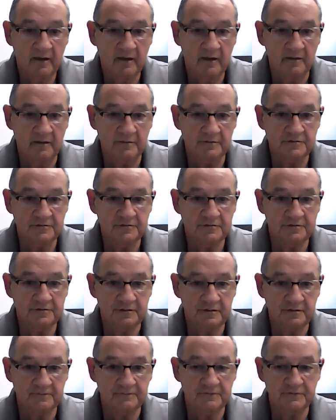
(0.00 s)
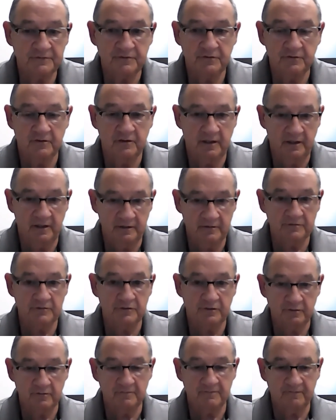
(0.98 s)
It shifts your
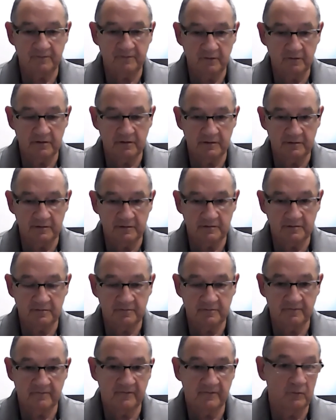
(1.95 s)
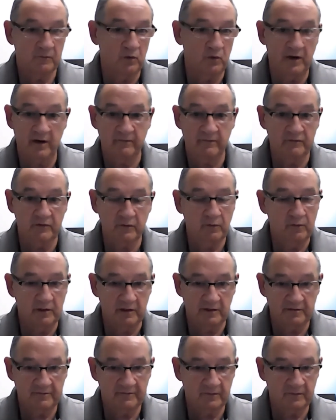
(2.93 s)
internal focus from whatever it was,